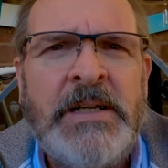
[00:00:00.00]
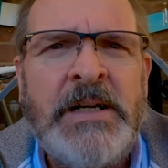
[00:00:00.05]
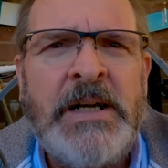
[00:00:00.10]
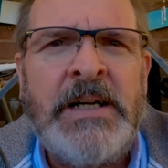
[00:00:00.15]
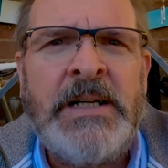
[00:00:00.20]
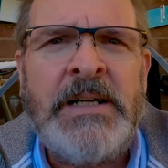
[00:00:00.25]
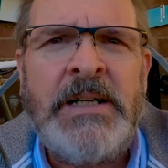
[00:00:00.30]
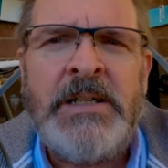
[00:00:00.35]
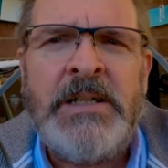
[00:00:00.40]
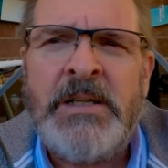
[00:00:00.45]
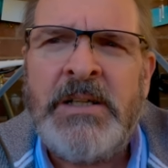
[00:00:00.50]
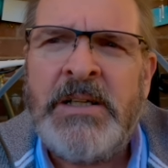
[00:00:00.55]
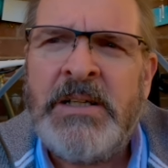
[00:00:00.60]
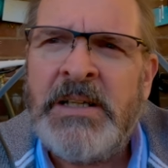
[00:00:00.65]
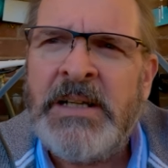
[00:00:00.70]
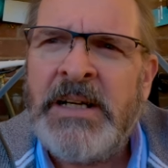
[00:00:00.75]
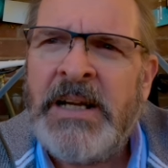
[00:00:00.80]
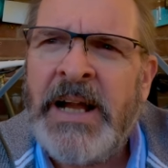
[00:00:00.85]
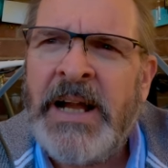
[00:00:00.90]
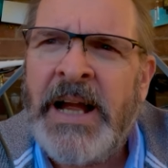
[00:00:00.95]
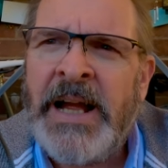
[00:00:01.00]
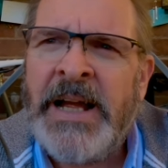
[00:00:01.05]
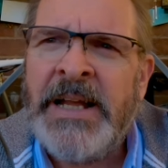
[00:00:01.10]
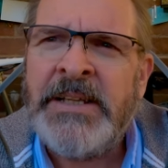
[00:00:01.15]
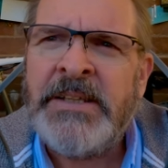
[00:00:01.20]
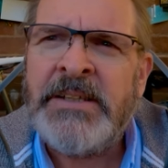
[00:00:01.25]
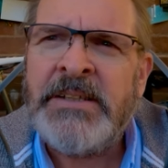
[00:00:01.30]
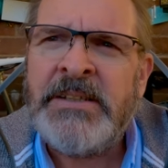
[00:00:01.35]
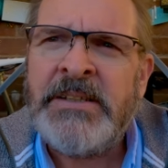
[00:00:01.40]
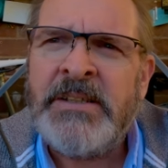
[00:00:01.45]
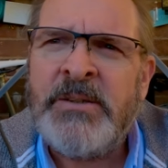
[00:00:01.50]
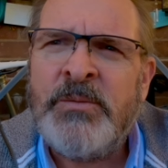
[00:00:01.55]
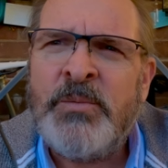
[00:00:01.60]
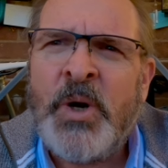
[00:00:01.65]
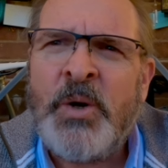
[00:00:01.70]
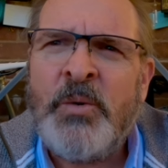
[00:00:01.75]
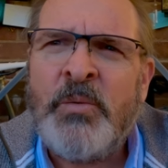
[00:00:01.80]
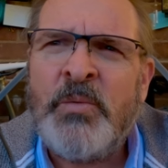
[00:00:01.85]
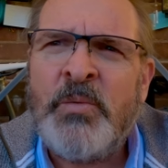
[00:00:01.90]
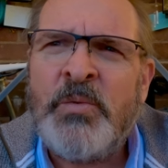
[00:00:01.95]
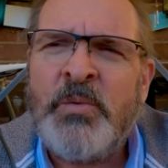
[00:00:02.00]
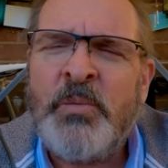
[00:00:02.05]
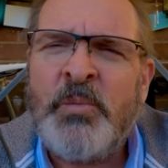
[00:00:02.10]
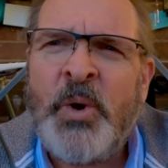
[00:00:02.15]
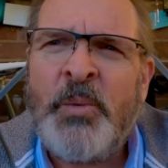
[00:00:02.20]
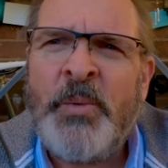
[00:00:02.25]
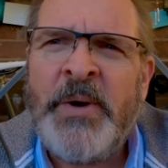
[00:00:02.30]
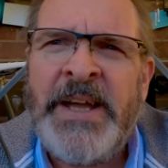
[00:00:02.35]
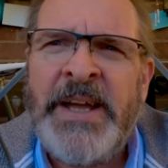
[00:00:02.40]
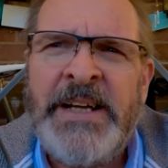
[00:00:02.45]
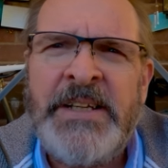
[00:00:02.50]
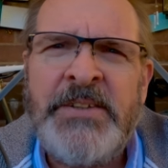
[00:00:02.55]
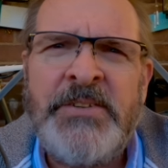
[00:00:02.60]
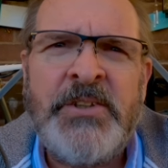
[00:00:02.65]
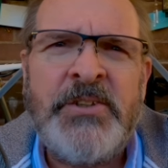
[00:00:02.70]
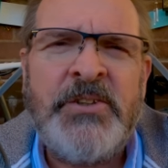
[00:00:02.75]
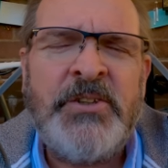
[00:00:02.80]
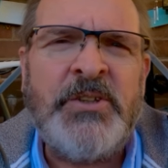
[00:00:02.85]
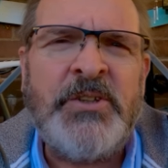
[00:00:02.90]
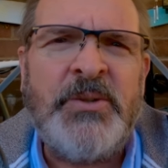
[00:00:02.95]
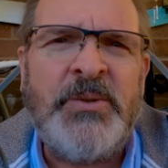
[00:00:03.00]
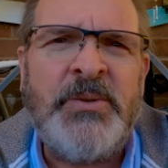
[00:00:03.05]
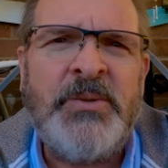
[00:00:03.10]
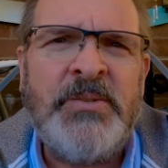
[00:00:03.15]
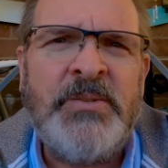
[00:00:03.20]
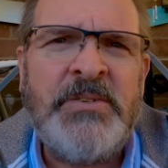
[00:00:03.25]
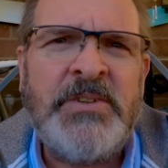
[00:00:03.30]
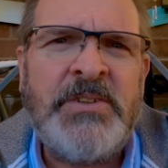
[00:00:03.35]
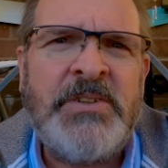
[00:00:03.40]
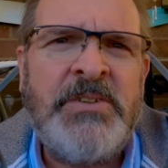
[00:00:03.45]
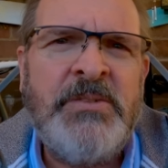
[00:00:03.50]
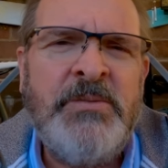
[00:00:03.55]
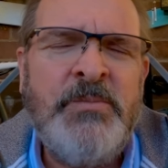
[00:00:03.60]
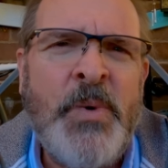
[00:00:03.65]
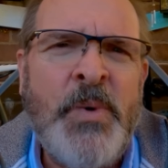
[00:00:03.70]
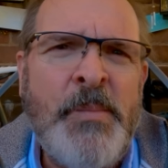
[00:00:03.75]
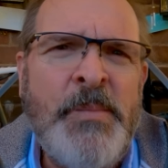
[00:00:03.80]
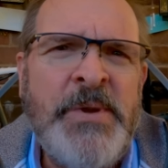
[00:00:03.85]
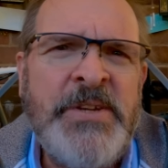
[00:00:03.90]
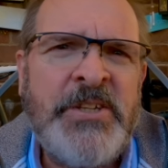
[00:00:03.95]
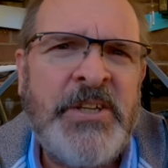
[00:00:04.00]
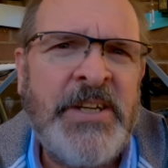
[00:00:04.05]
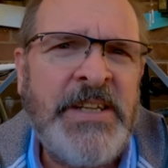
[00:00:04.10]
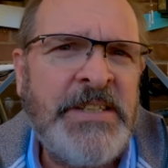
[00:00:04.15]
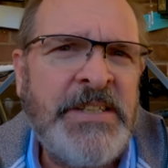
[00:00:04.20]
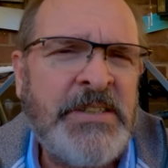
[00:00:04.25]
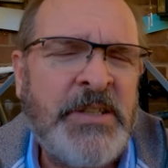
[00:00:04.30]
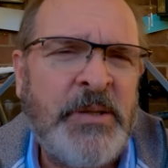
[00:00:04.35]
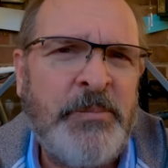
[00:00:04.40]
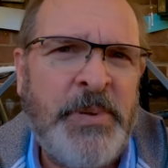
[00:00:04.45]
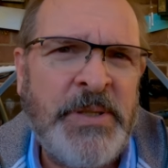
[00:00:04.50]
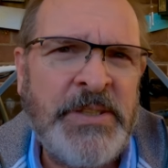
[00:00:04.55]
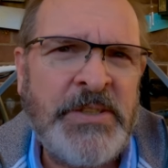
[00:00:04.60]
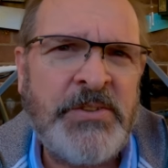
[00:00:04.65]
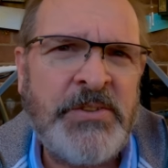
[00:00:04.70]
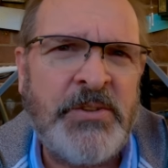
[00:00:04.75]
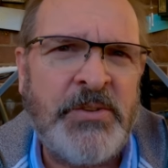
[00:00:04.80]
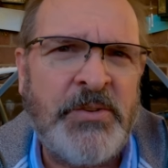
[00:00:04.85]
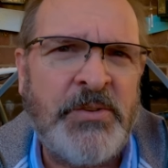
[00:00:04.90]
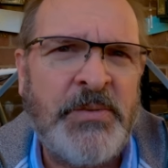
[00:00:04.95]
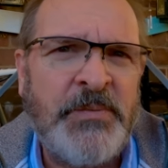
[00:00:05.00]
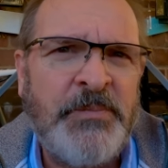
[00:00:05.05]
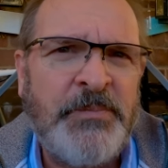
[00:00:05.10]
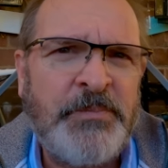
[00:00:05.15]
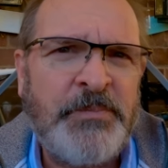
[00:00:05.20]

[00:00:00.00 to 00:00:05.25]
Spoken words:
What we had to do when we changed the piston